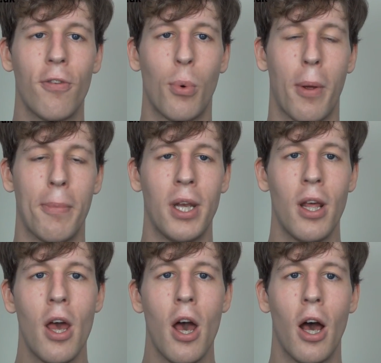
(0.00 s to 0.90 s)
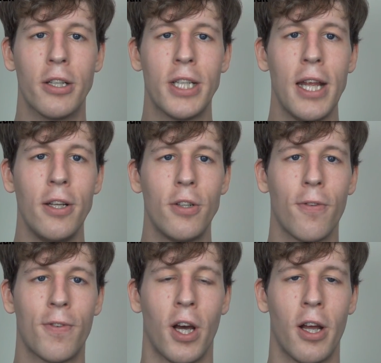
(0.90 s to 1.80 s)
of women, a change
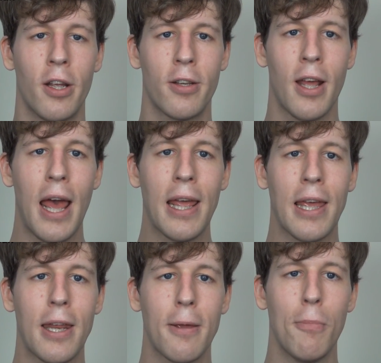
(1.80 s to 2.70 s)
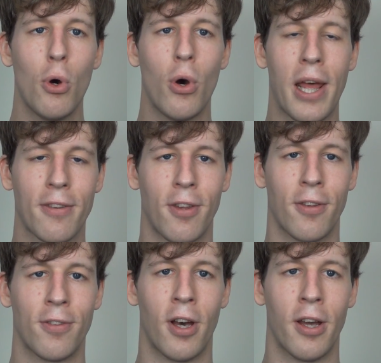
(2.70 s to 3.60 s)
of diet and getting more
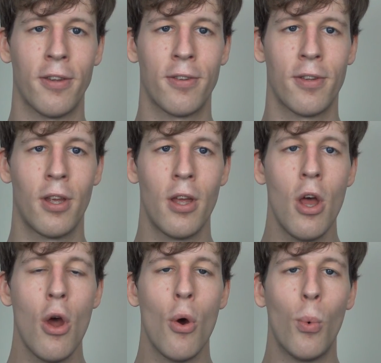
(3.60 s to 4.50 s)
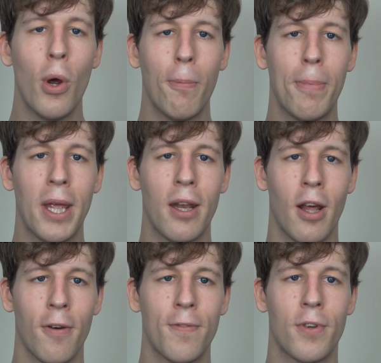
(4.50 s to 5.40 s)
exercise will be
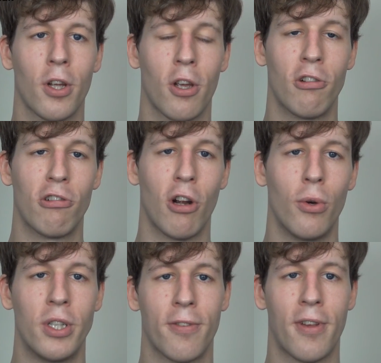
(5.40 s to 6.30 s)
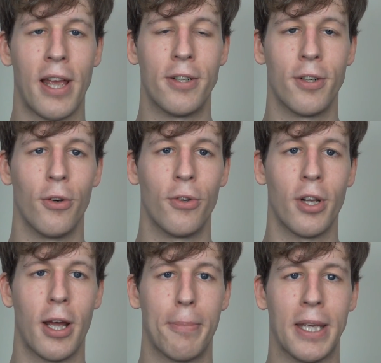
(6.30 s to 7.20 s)
enough to control gestational
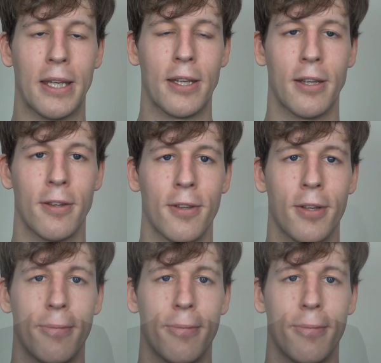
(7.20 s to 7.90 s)
diabetes.